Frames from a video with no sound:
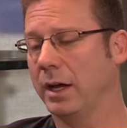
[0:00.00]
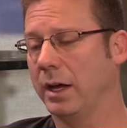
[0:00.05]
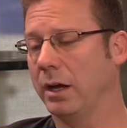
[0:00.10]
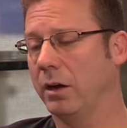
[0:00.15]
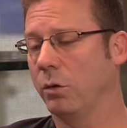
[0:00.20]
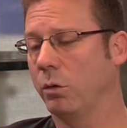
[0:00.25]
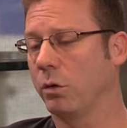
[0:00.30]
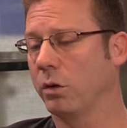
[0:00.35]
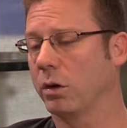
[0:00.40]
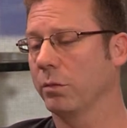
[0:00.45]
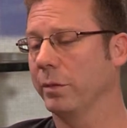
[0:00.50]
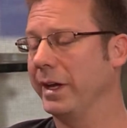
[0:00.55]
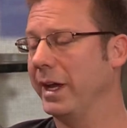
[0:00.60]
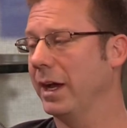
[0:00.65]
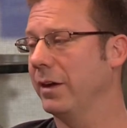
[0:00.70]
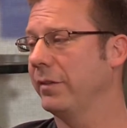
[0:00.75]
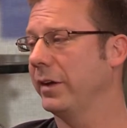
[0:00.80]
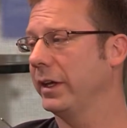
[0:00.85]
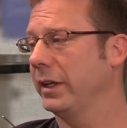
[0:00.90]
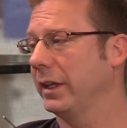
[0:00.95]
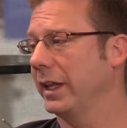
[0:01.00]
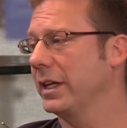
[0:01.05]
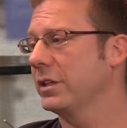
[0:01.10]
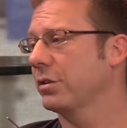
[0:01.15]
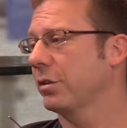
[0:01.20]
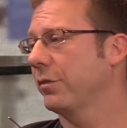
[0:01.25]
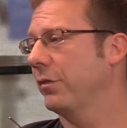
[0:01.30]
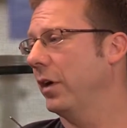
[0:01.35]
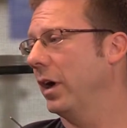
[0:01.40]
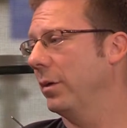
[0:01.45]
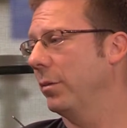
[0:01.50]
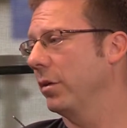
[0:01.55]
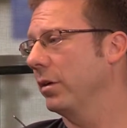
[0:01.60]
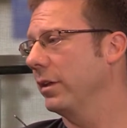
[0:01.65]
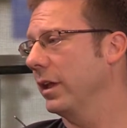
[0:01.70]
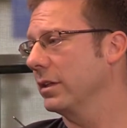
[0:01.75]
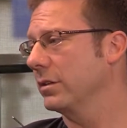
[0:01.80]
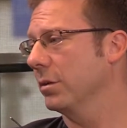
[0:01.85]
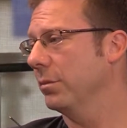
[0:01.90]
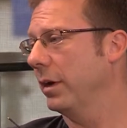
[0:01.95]
Or we have a laser fiber
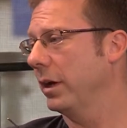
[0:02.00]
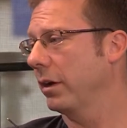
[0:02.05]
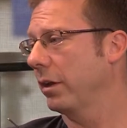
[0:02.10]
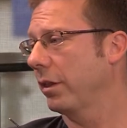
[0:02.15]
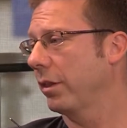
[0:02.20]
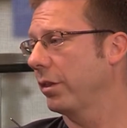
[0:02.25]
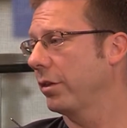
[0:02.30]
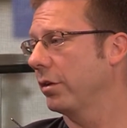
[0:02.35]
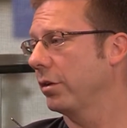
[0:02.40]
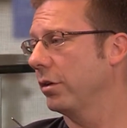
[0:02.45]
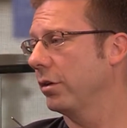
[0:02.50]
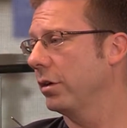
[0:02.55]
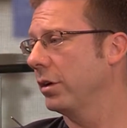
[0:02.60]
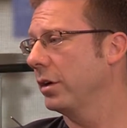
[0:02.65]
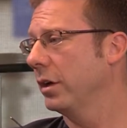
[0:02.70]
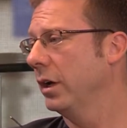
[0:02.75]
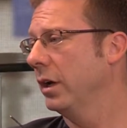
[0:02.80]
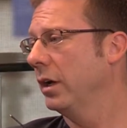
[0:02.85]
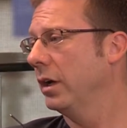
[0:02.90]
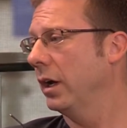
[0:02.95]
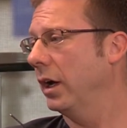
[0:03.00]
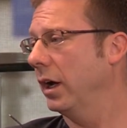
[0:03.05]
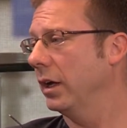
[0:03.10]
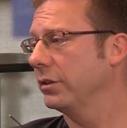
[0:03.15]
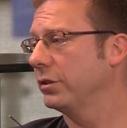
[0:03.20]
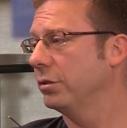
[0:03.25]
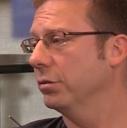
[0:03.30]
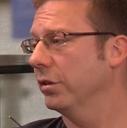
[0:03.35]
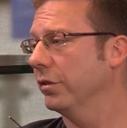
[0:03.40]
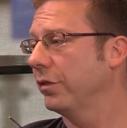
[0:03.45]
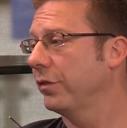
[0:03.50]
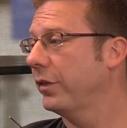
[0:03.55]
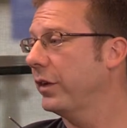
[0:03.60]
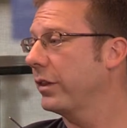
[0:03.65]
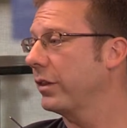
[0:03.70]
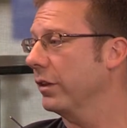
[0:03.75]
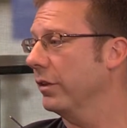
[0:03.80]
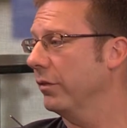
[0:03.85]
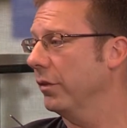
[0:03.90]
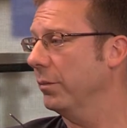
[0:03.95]
that's about 1/3 to
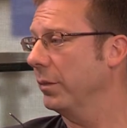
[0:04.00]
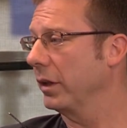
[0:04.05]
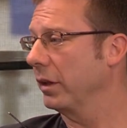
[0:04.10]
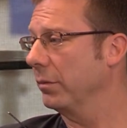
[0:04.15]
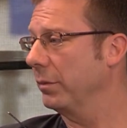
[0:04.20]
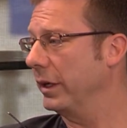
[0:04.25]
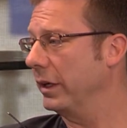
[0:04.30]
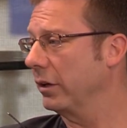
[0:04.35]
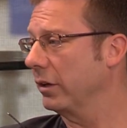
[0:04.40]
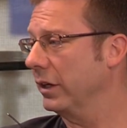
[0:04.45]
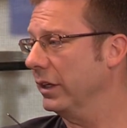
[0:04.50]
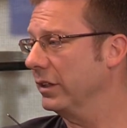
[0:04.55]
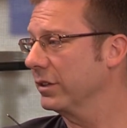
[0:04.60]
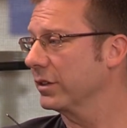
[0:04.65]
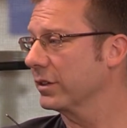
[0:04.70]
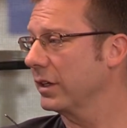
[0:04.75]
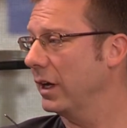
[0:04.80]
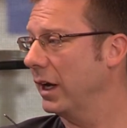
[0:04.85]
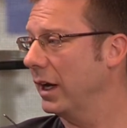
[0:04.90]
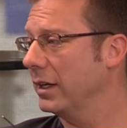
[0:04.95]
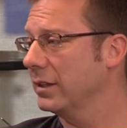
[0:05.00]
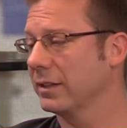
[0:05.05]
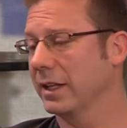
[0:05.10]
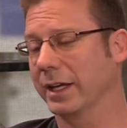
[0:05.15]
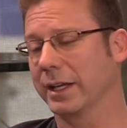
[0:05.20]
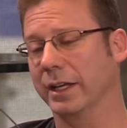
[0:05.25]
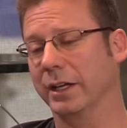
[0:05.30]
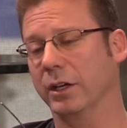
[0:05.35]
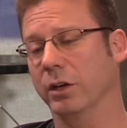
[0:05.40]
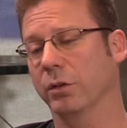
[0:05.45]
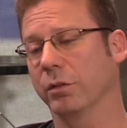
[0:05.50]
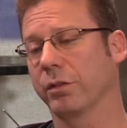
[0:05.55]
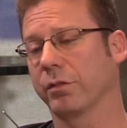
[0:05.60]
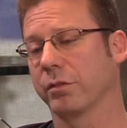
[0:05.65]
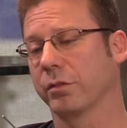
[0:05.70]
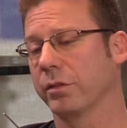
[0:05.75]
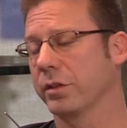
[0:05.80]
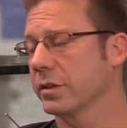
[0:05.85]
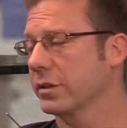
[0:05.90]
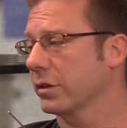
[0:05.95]
1/5 of a millimeter in size that can go
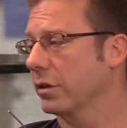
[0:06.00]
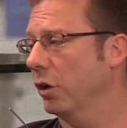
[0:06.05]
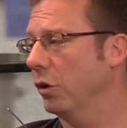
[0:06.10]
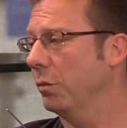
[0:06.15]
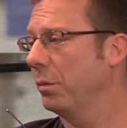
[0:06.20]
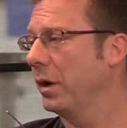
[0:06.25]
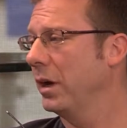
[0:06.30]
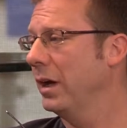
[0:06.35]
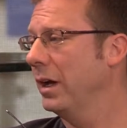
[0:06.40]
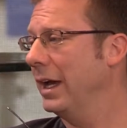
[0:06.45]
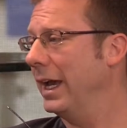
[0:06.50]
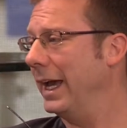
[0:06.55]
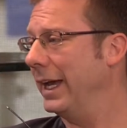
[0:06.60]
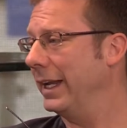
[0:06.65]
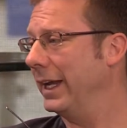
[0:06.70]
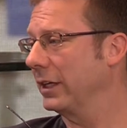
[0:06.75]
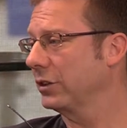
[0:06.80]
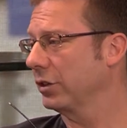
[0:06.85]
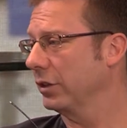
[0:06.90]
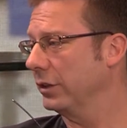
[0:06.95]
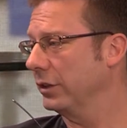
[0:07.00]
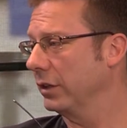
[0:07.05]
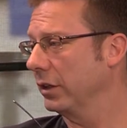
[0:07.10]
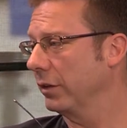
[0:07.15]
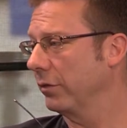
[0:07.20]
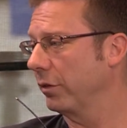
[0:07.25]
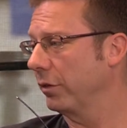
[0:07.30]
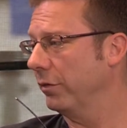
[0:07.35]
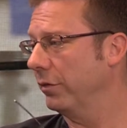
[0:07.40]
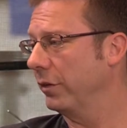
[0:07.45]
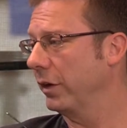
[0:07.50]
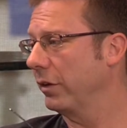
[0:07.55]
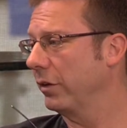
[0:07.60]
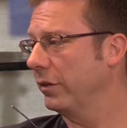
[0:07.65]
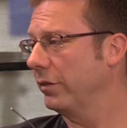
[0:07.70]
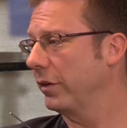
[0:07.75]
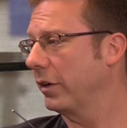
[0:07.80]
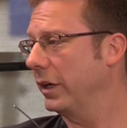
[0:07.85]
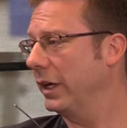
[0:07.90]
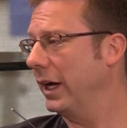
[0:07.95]
through the scope and actually deliver very,
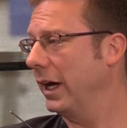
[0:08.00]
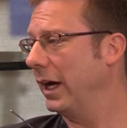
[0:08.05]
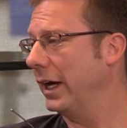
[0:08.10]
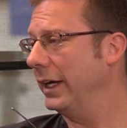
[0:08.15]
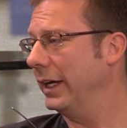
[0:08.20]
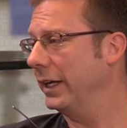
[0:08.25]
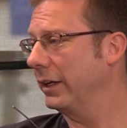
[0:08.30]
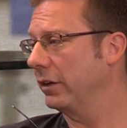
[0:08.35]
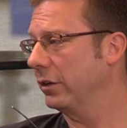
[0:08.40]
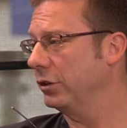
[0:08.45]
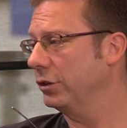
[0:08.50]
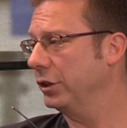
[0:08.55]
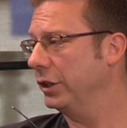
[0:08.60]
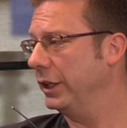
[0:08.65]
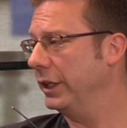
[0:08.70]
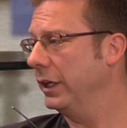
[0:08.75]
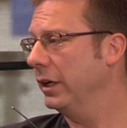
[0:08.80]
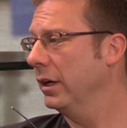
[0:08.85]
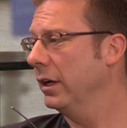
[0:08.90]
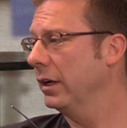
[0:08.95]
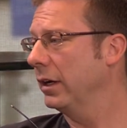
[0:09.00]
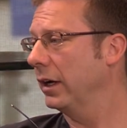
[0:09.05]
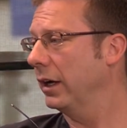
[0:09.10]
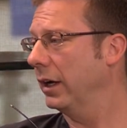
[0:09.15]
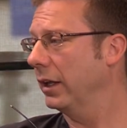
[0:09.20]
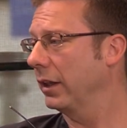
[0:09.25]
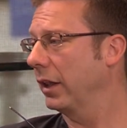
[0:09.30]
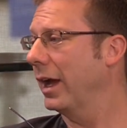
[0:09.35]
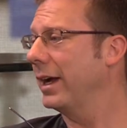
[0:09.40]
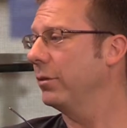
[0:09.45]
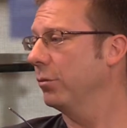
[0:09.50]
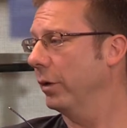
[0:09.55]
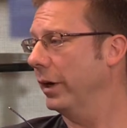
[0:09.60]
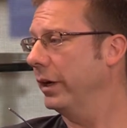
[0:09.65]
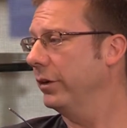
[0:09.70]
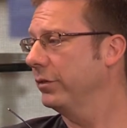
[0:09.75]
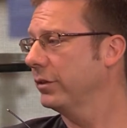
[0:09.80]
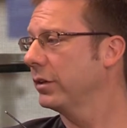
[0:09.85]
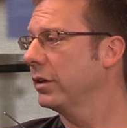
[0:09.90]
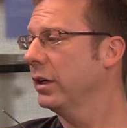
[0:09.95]
very high energy light
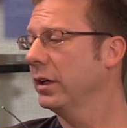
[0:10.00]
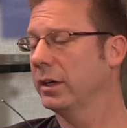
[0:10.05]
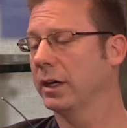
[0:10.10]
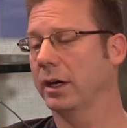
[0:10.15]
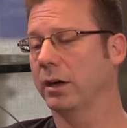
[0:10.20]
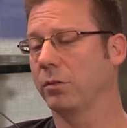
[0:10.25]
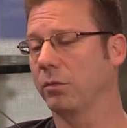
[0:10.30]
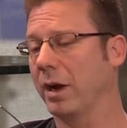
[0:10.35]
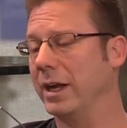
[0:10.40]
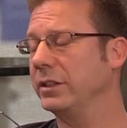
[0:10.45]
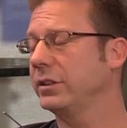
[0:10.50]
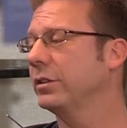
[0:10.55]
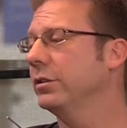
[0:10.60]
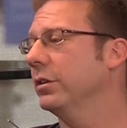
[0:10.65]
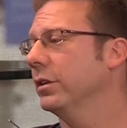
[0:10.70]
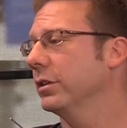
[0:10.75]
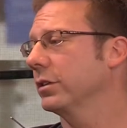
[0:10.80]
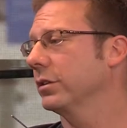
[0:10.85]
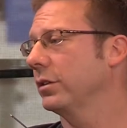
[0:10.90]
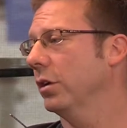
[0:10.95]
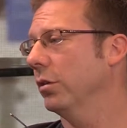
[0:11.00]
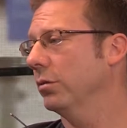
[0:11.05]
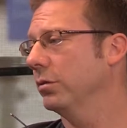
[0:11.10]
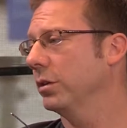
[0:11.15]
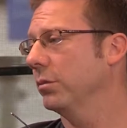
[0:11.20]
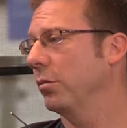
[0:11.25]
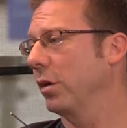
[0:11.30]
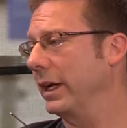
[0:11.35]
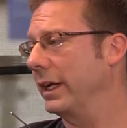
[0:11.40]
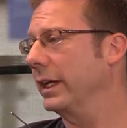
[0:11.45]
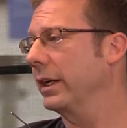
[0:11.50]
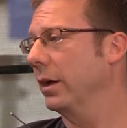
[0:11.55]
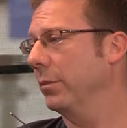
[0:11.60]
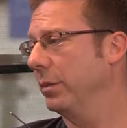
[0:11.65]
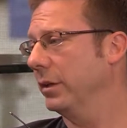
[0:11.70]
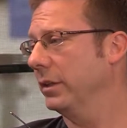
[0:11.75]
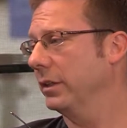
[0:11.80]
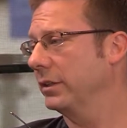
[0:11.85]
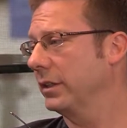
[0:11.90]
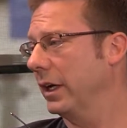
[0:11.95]
waves right to the stone to break it up
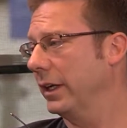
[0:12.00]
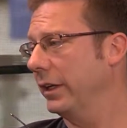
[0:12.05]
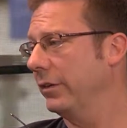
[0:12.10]
into tiny